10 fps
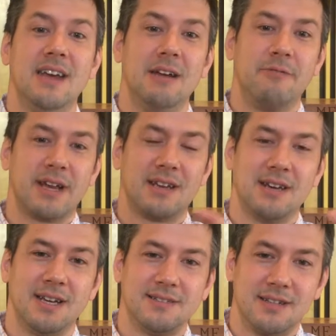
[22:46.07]
and
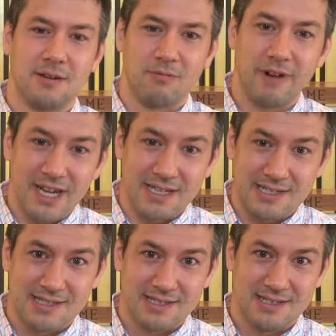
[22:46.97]
recognize the
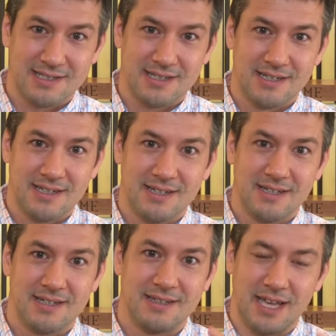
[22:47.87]
grace
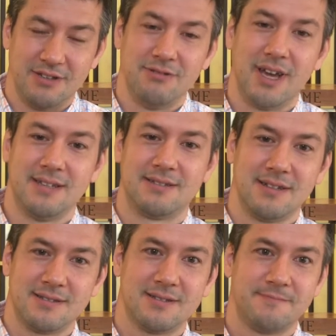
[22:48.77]
that unites
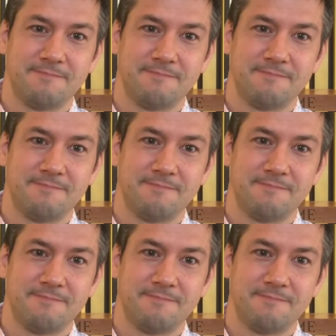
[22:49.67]
us.